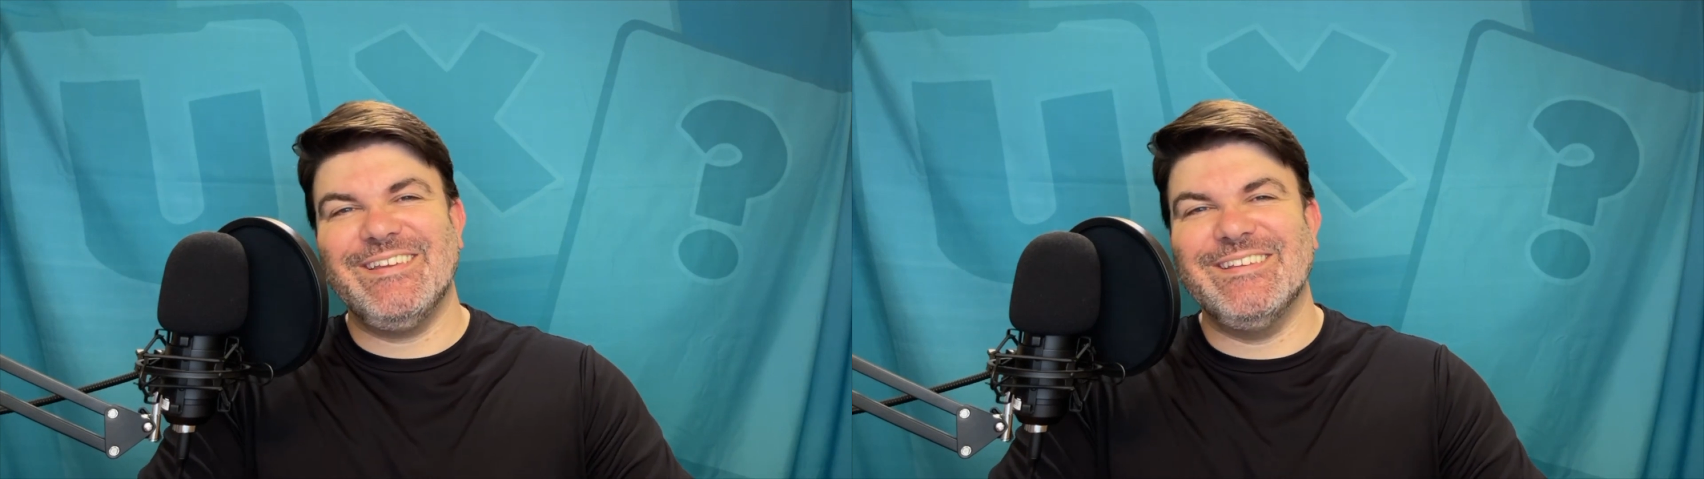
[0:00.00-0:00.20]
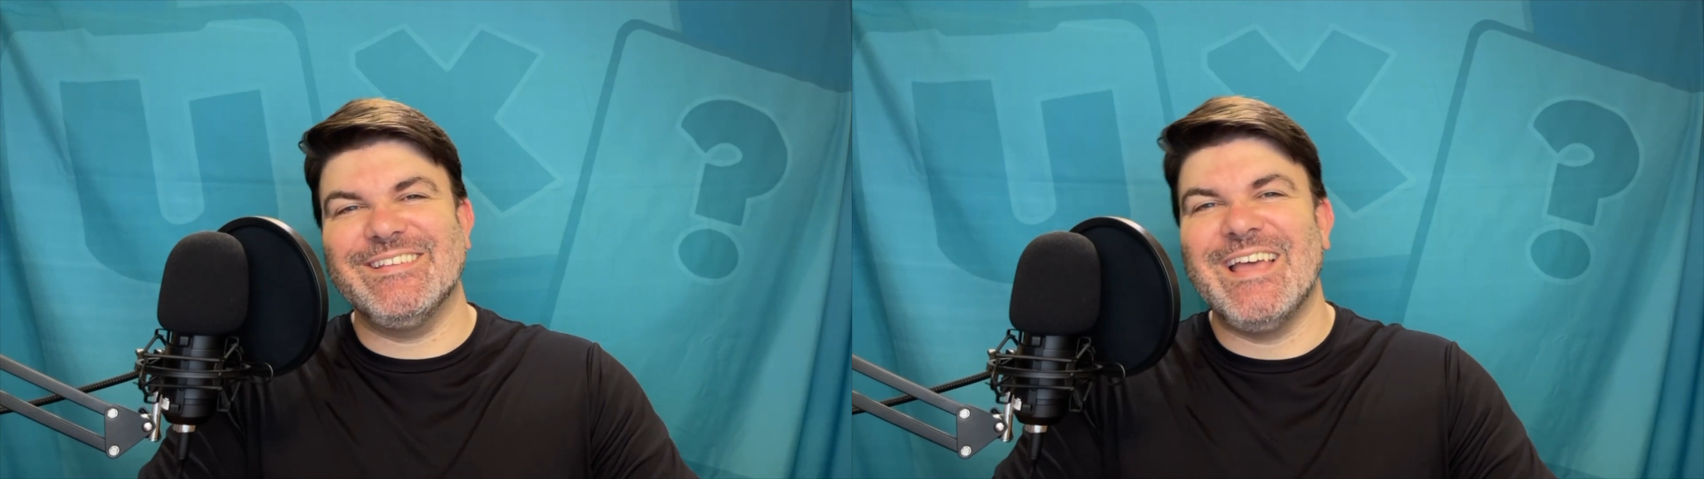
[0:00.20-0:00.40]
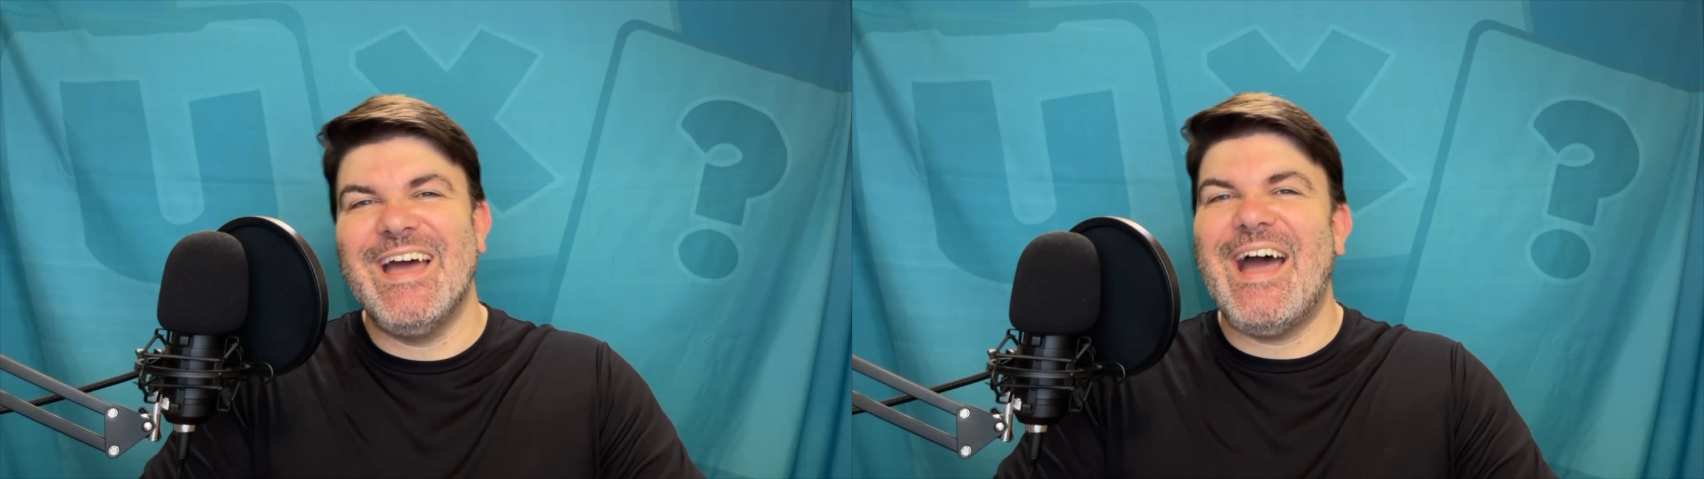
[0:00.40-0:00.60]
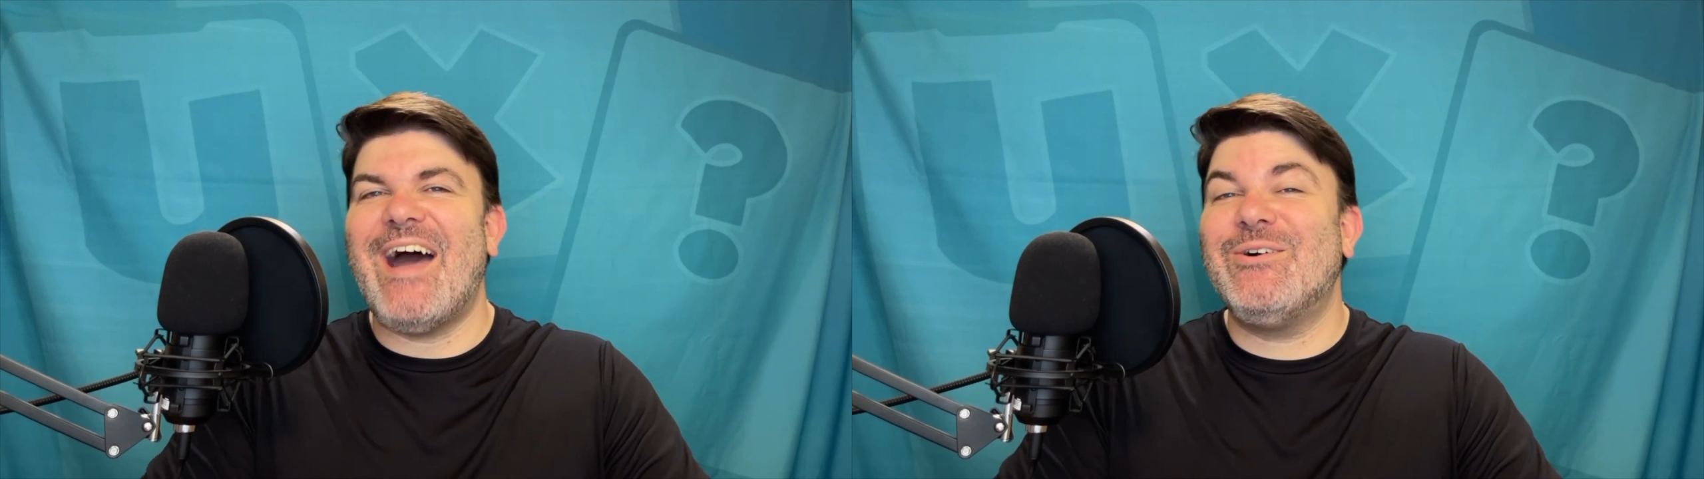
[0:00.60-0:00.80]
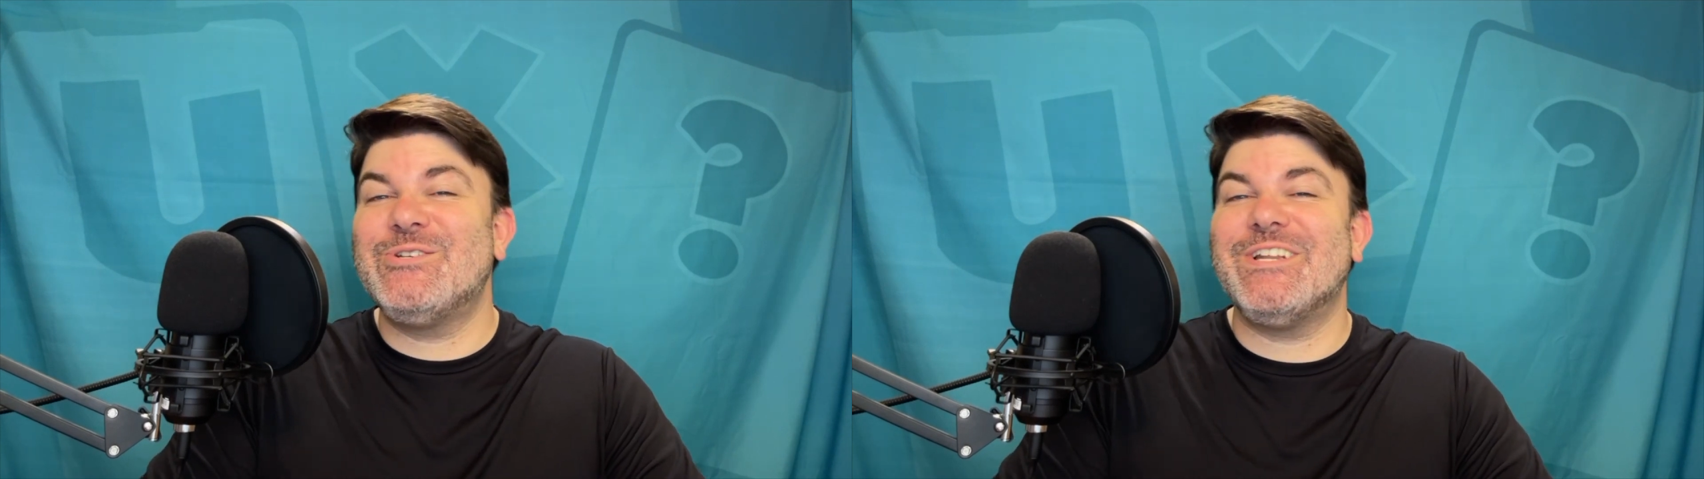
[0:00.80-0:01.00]
is
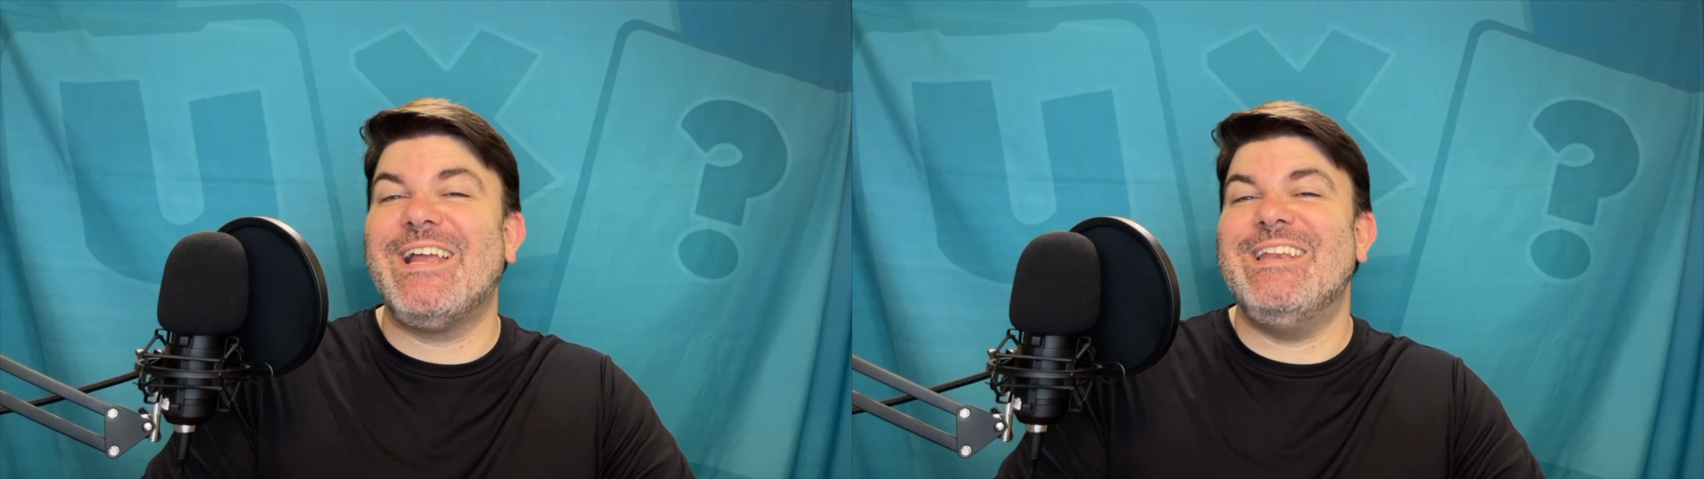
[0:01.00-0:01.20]
how should I